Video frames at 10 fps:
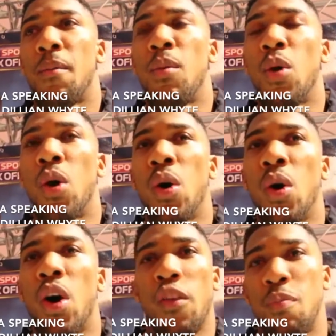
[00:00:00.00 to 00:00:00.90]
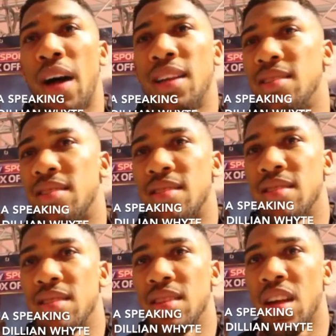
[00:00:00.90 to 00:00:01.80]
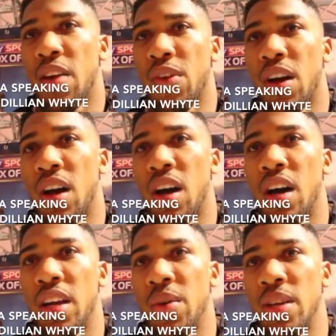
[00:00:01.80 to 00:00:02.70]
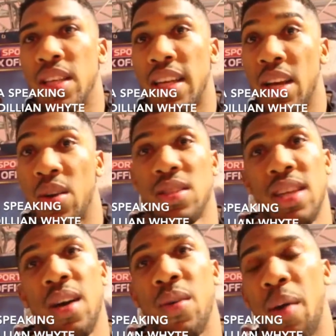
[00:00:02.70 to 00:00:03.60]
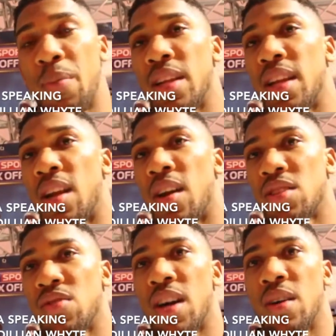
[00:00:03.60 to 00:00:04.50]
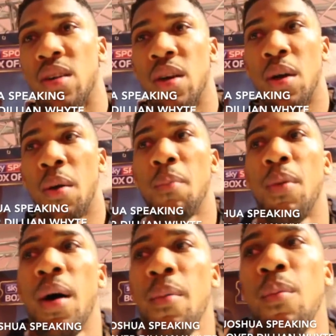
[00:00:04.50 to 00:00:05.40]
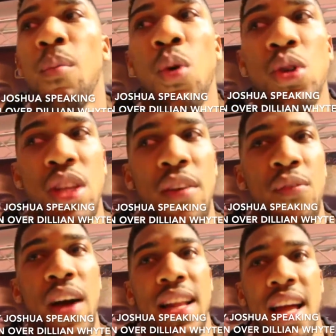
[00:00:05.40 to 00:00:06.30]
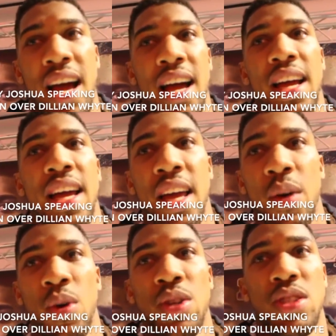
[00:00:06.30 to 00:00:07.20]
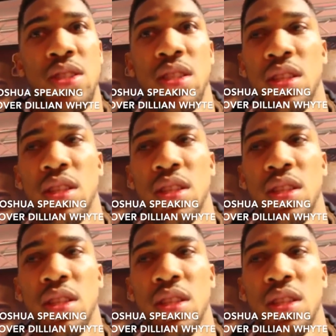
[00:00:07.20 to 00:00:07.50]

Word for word: More off balance. You know, if you're hurt, you easily get knocked out. What happened in the last round? But more to the fact that it was